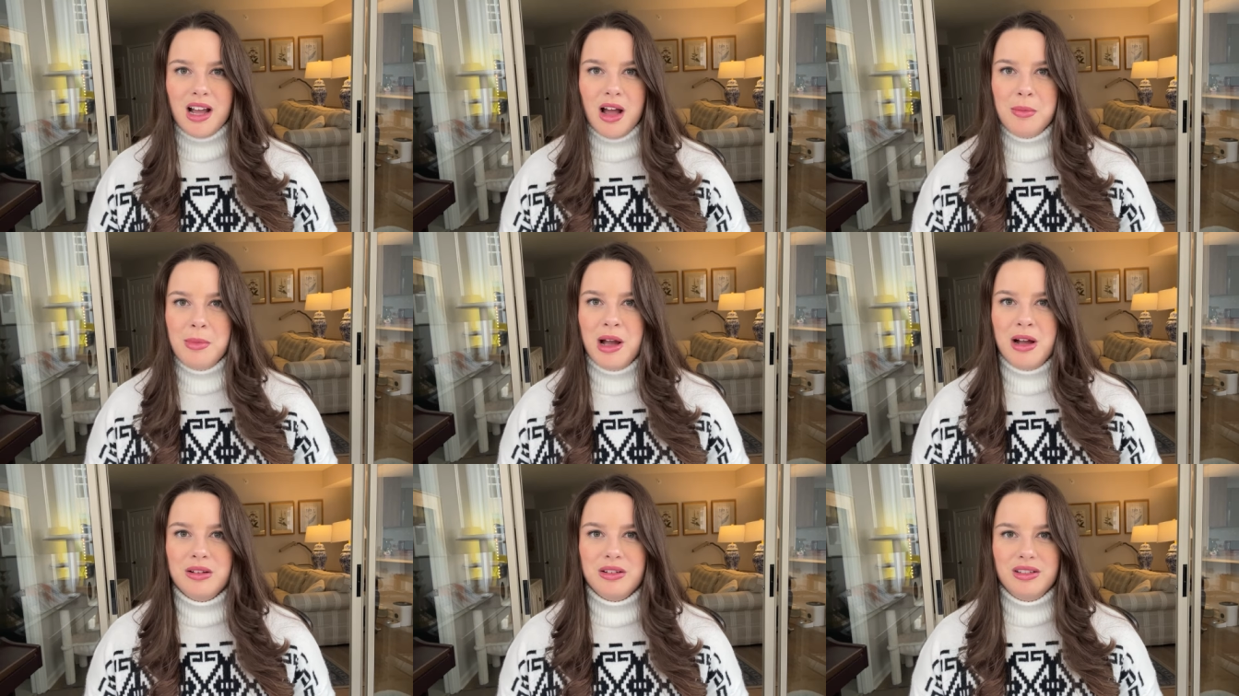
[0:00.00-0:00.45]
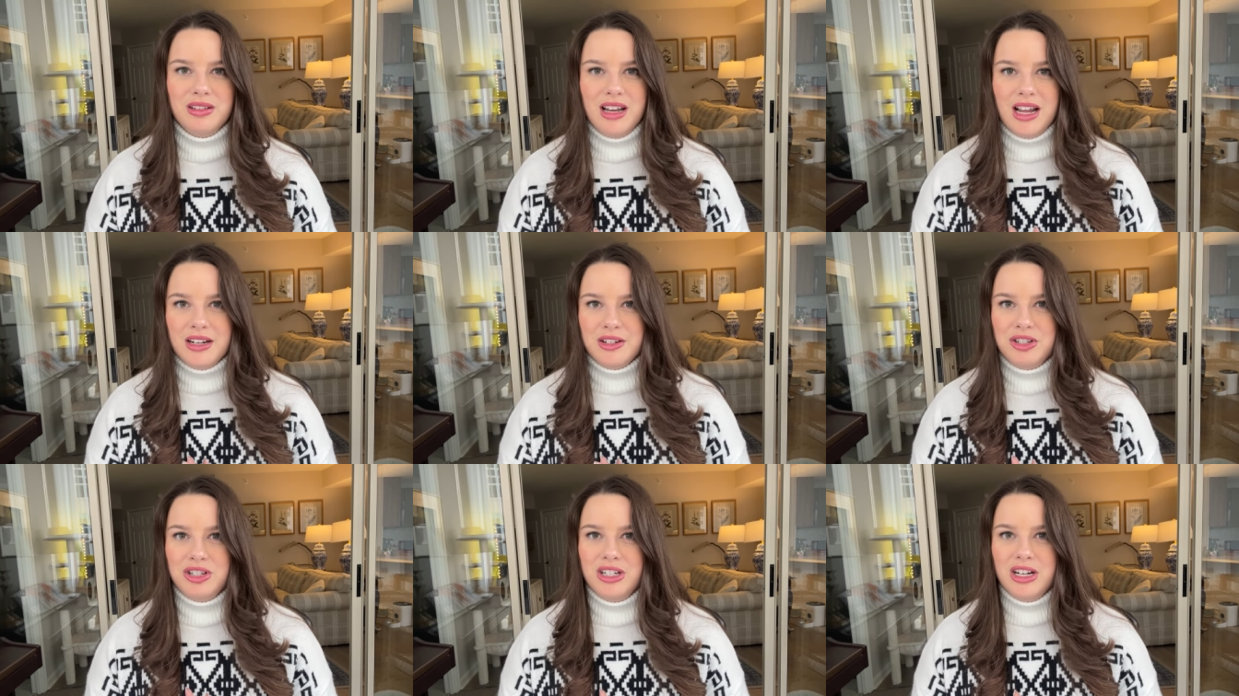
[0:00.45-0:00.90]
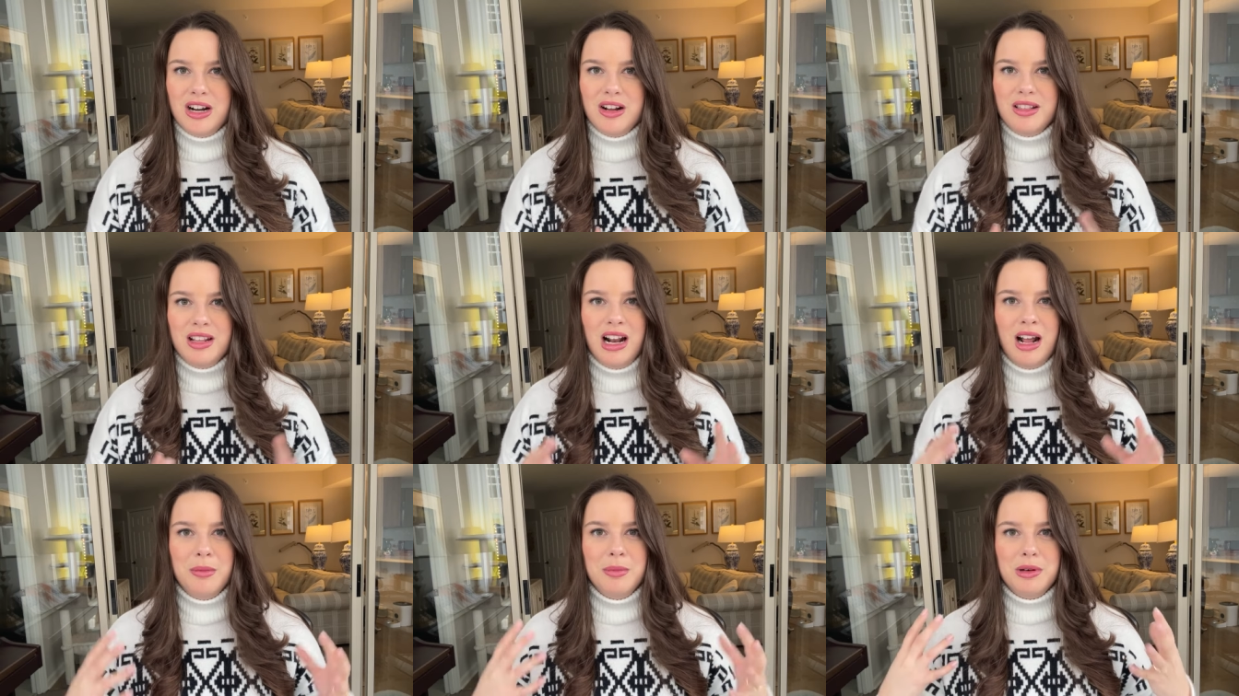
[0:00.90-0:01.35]
come out next year
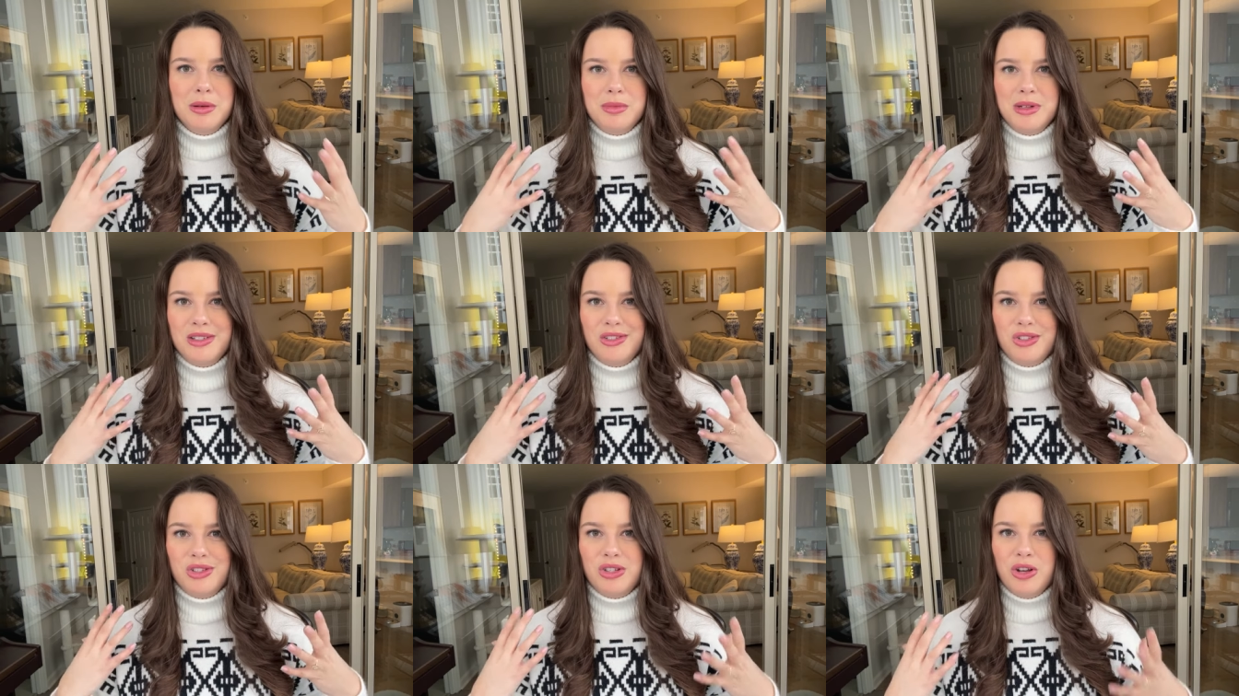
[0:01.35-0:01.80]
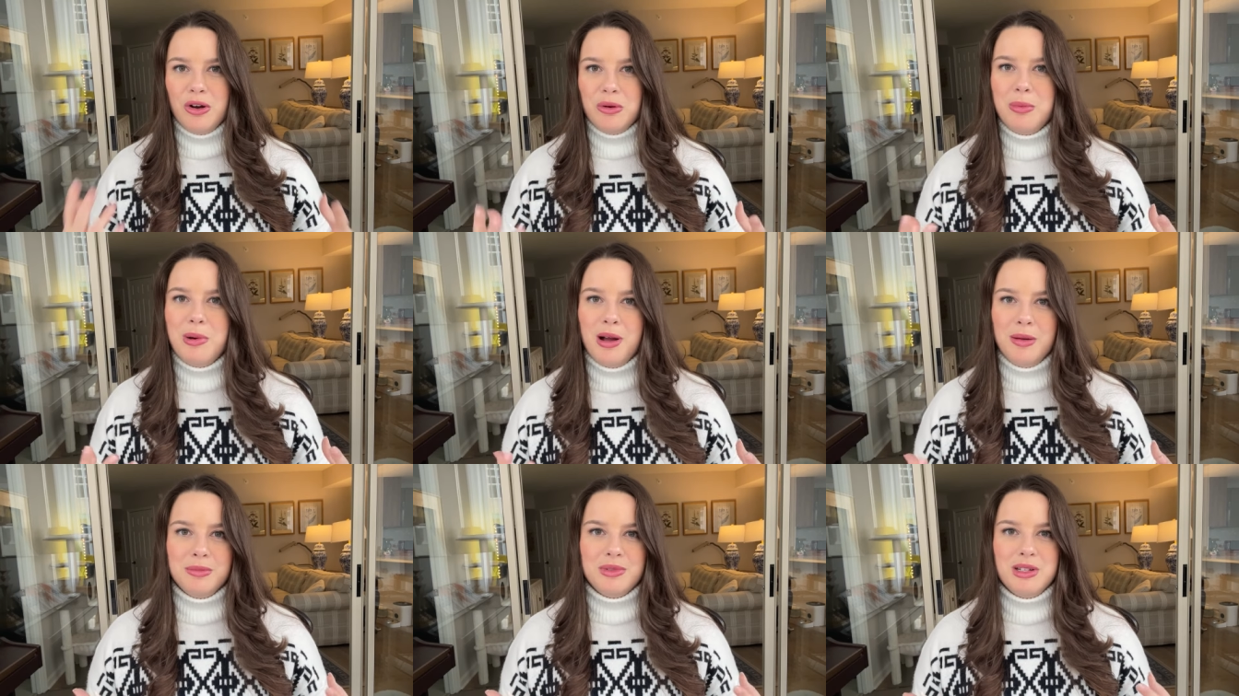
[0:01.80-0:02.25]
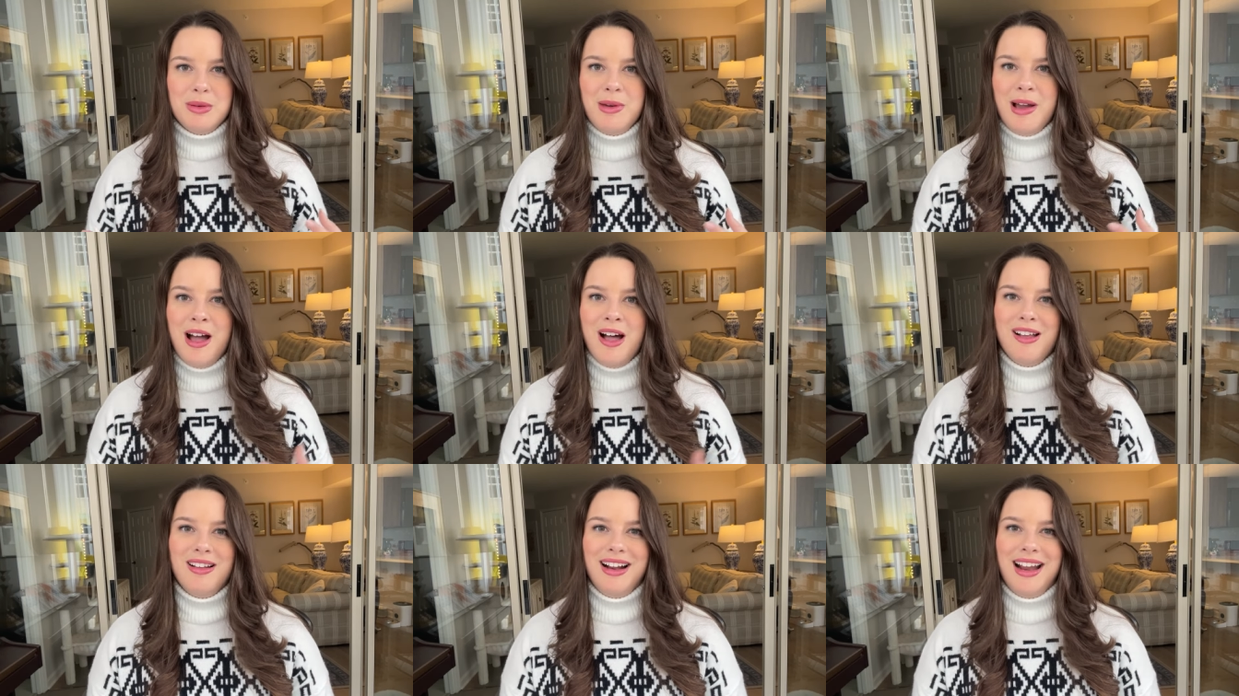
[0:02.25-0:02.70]
that I'm gonna be so pumped
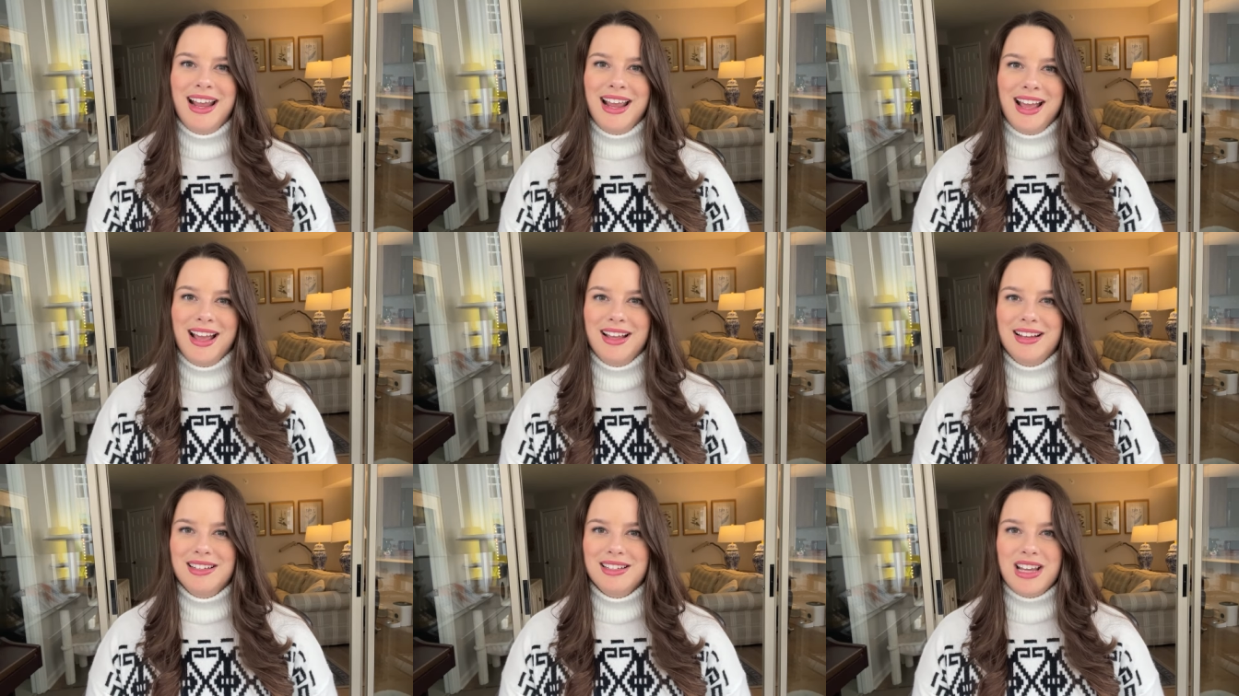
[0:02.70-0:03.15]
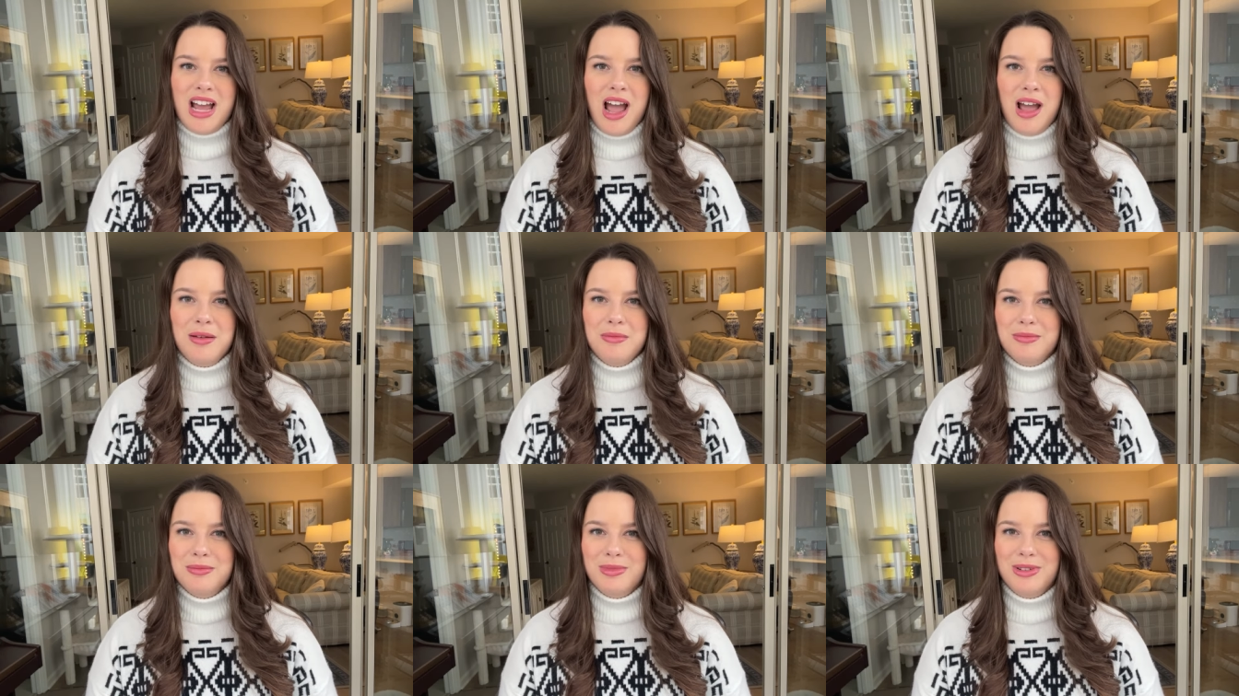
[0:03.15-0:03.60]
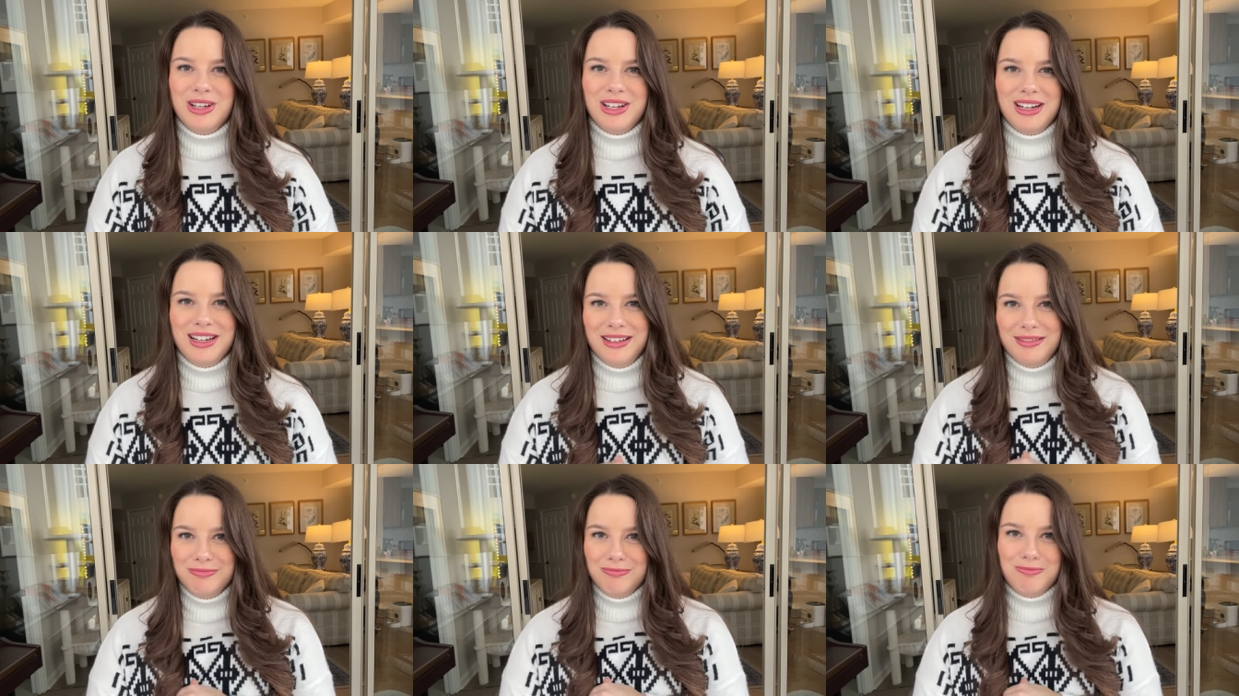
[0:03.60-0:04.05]
about and I'm
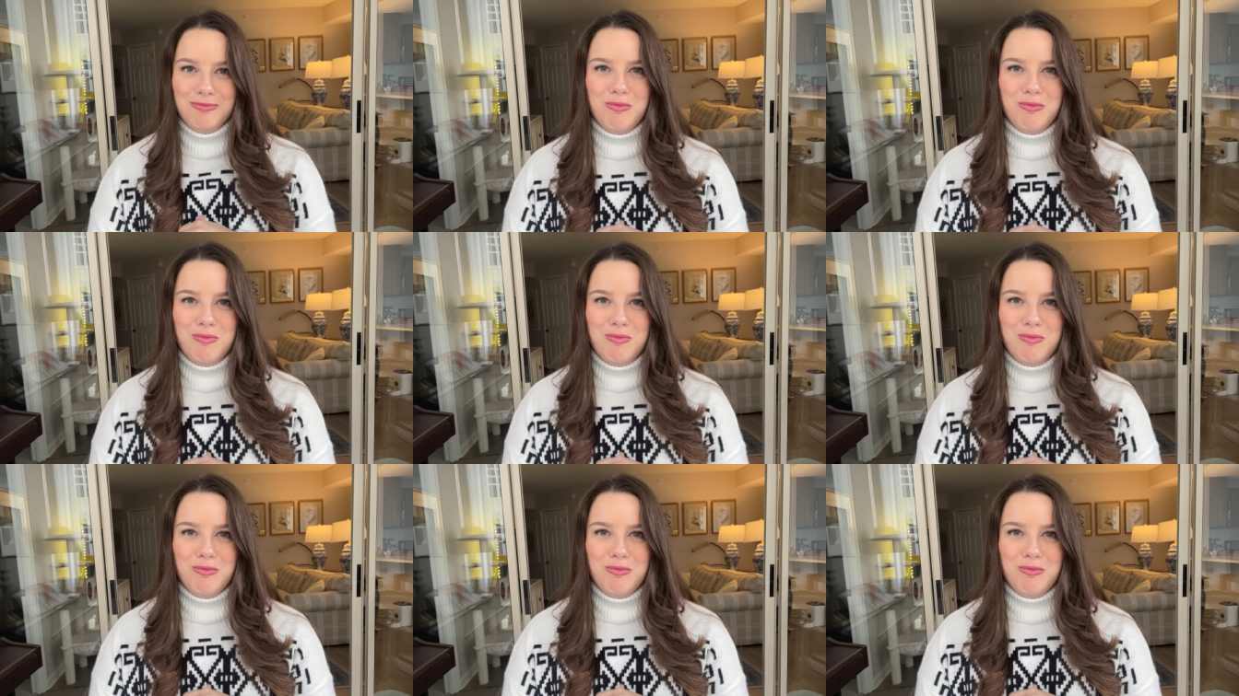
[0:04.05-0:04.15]
gonna